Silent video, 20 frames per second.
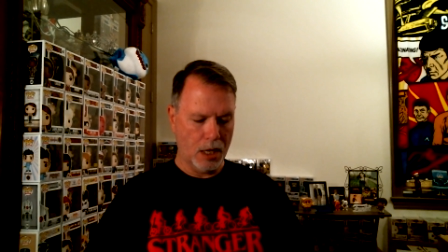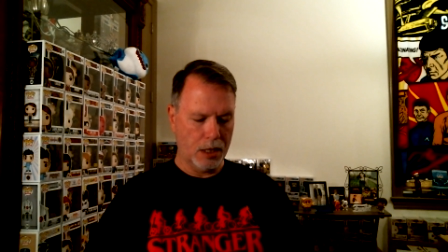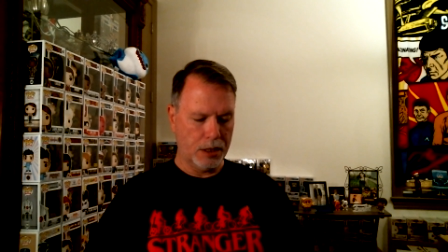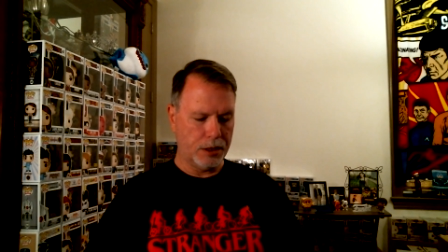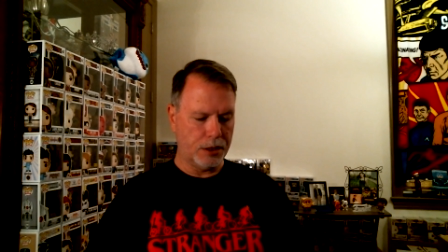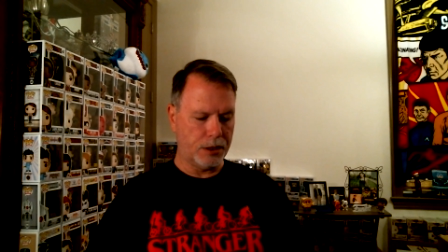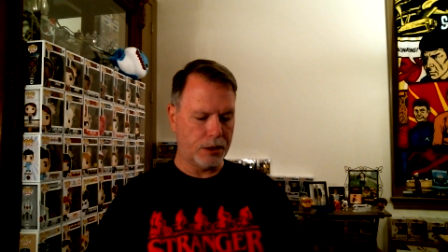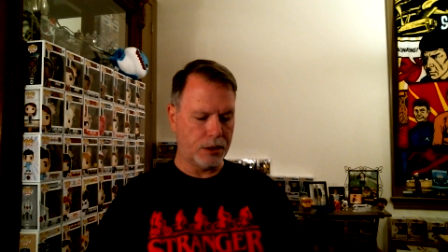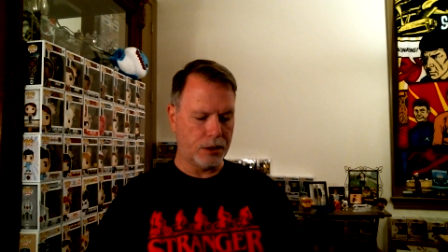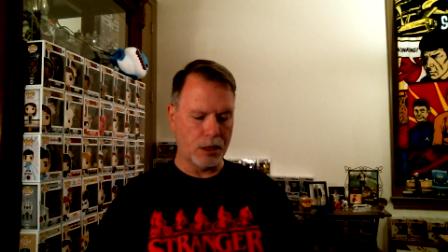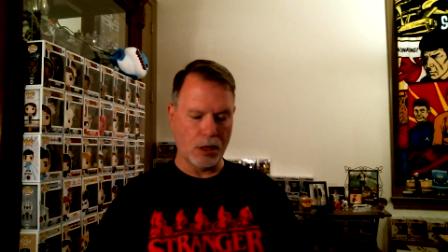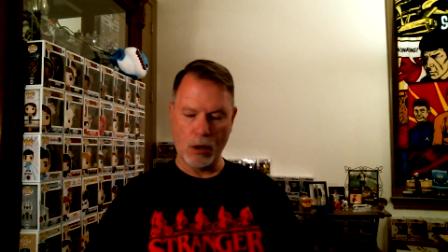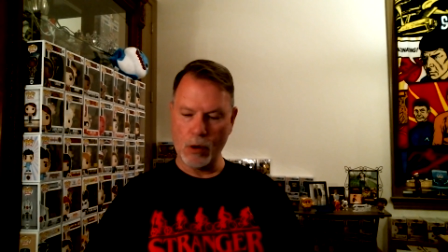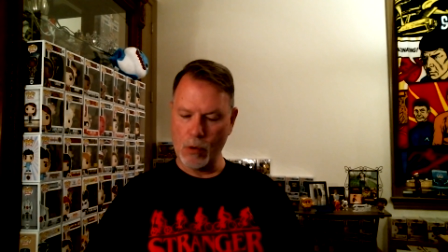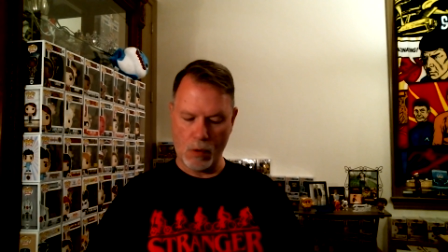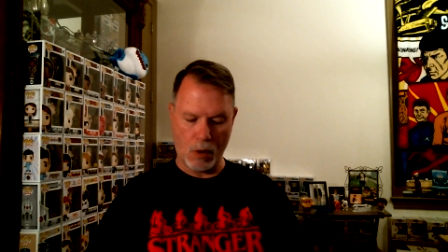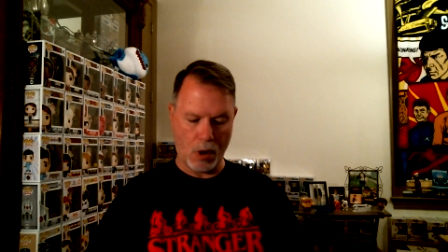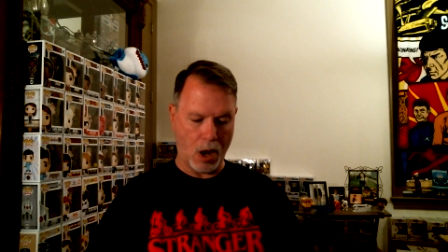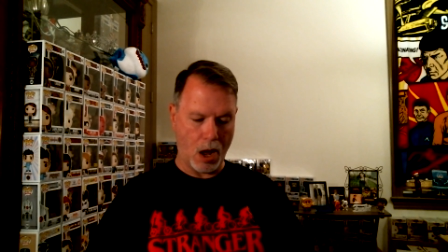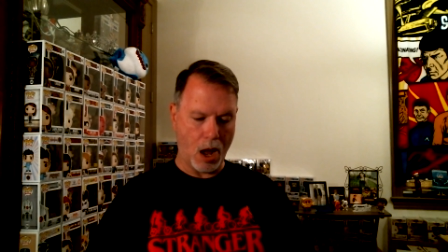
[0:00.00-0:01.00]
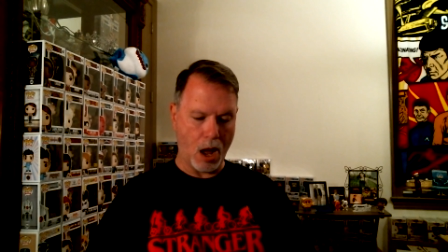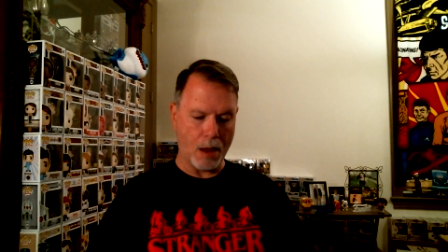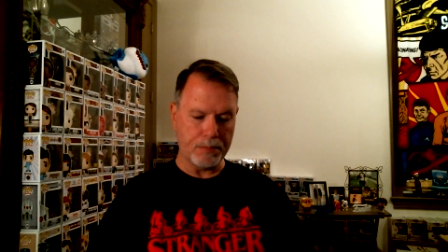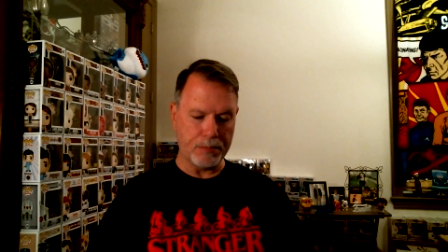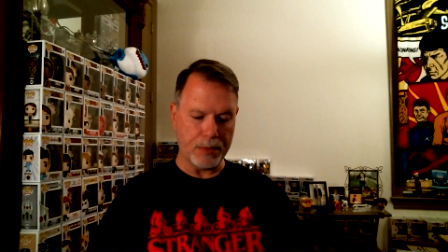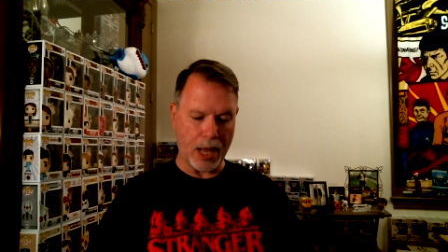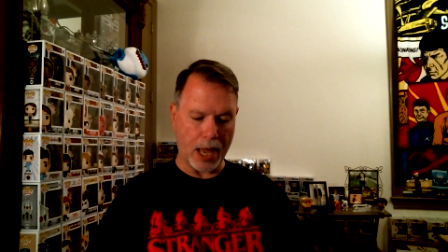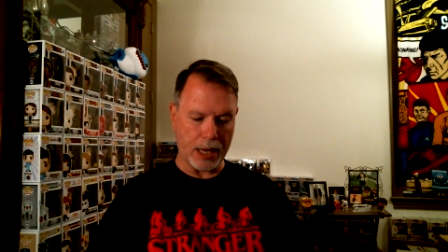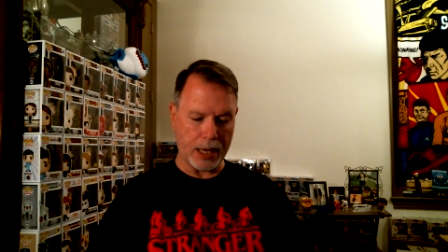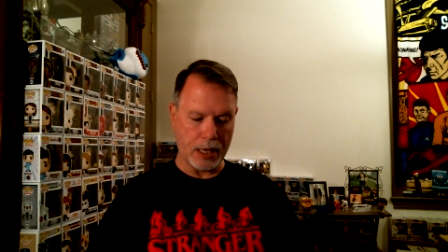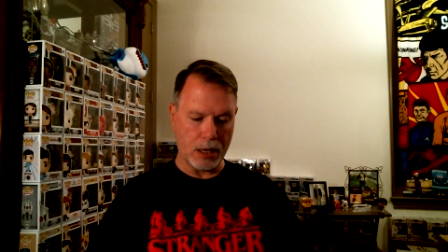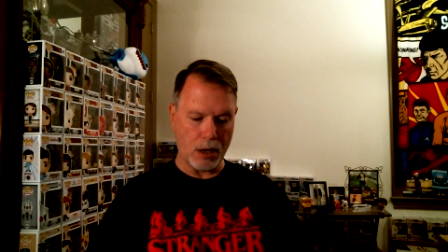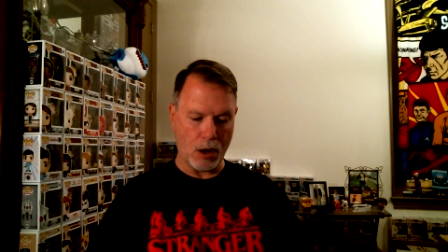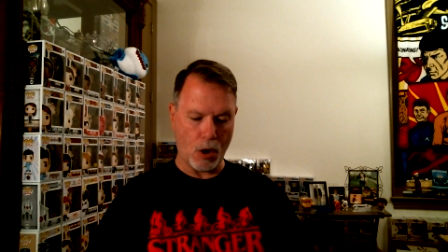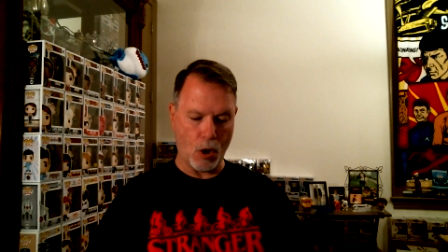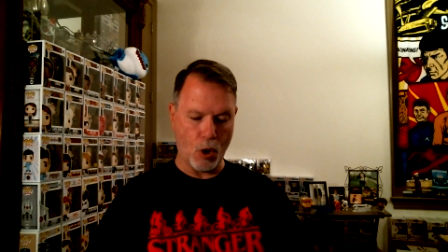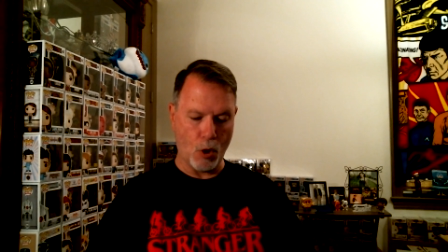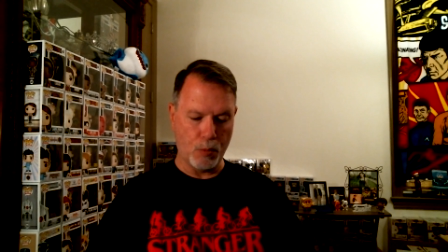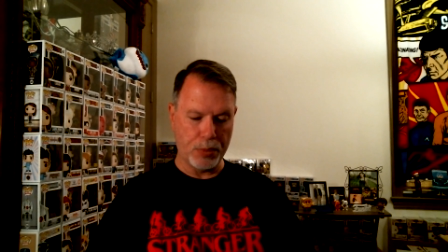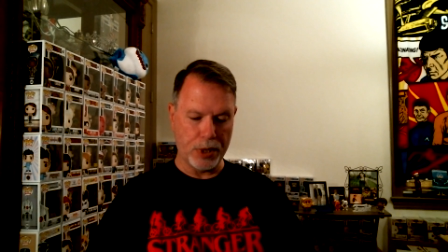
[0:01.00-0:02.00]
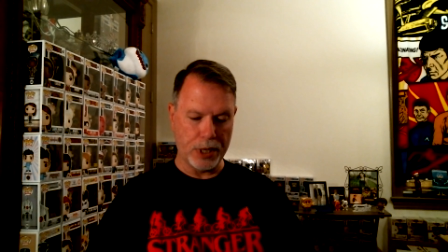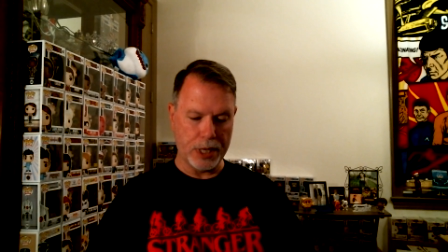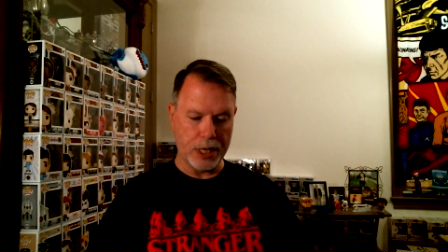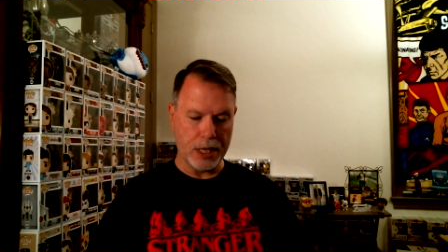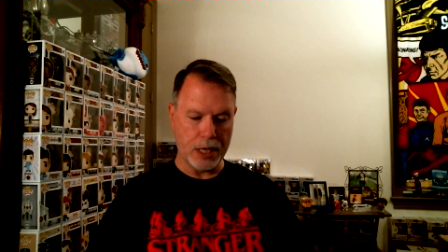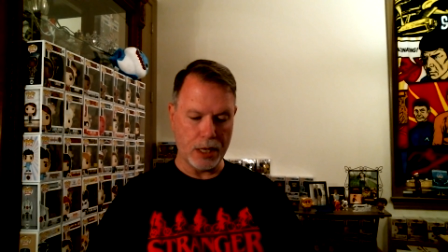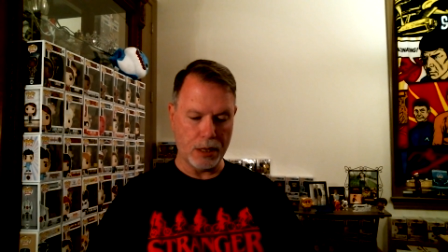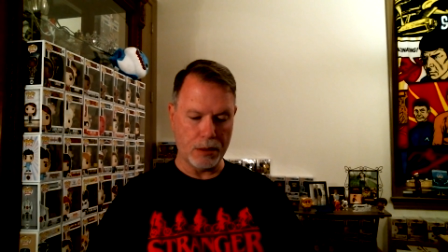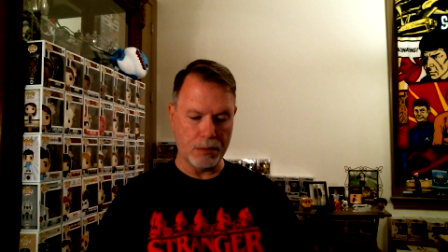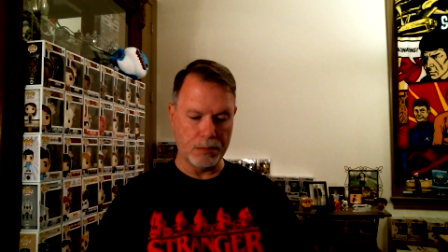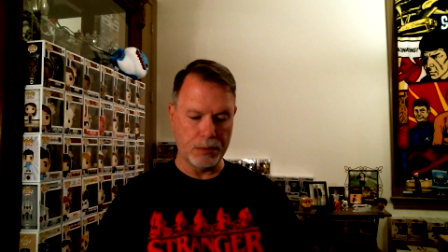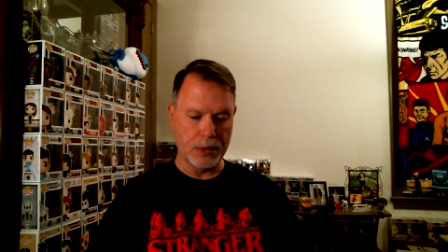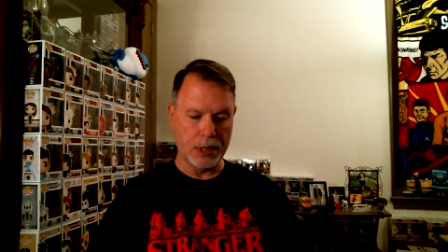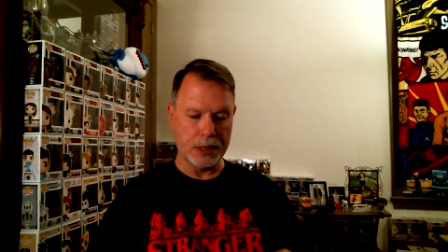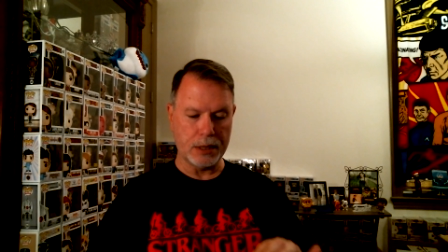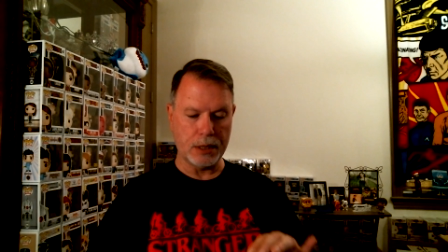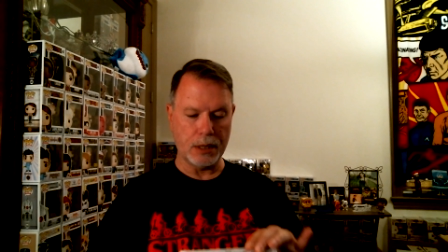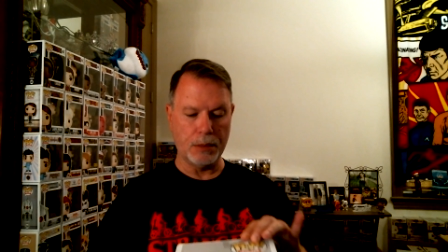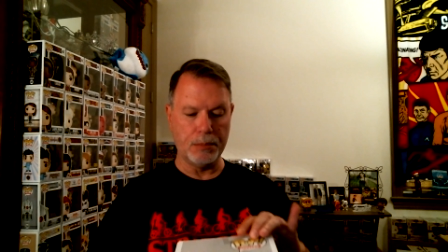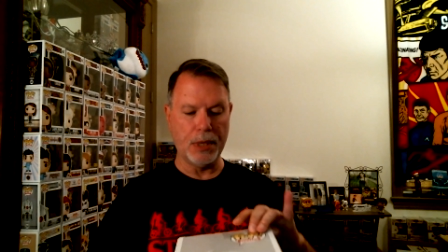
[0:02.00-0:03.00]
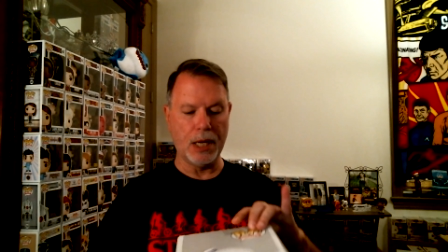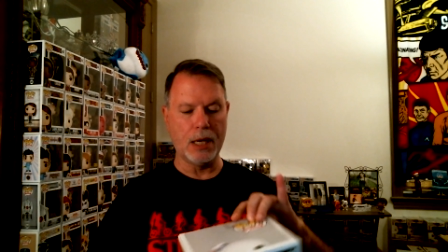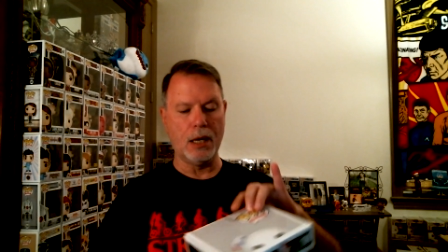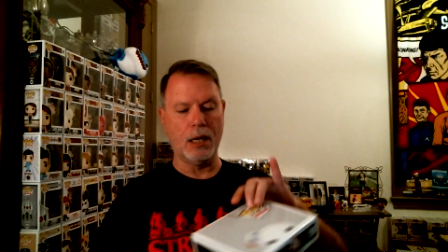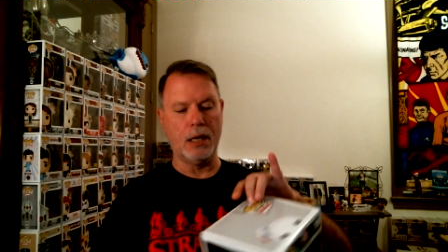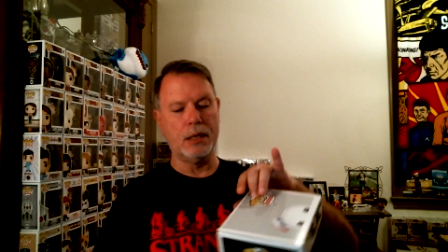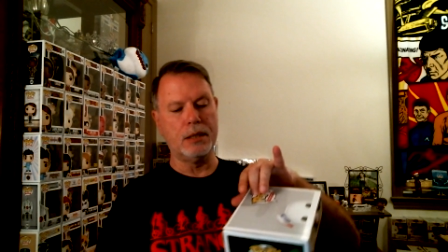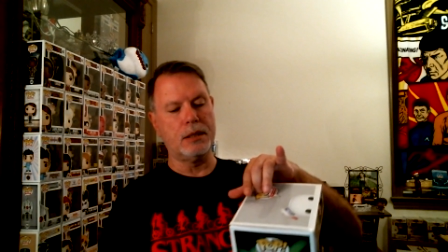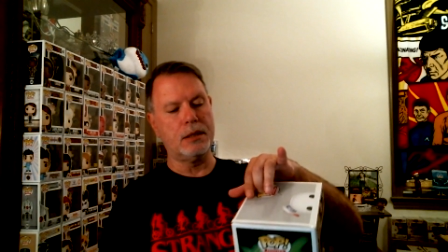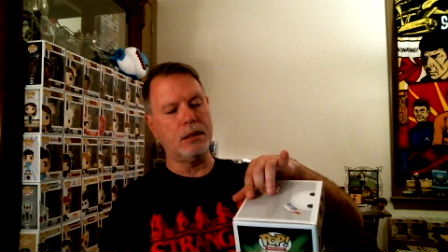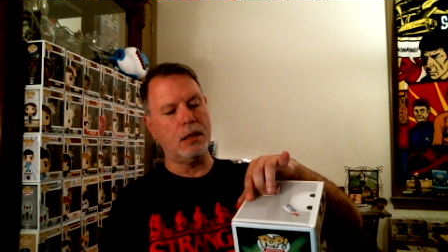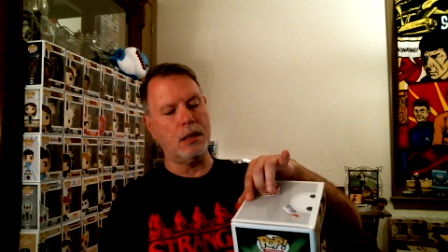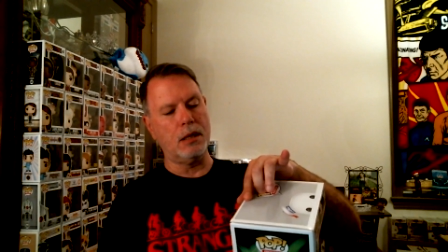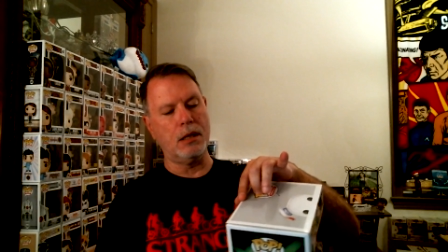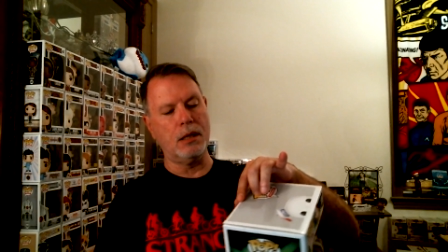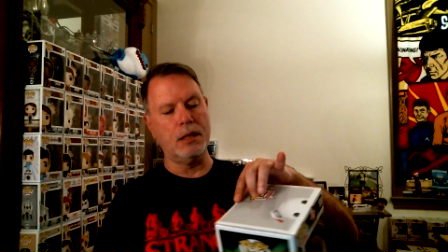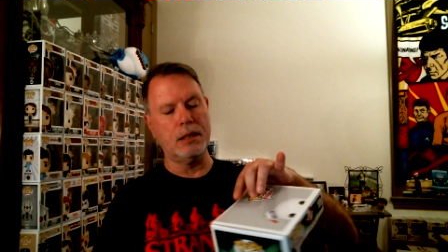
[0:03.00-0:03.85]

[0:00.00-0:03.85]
So I'm not going to open him this because uh,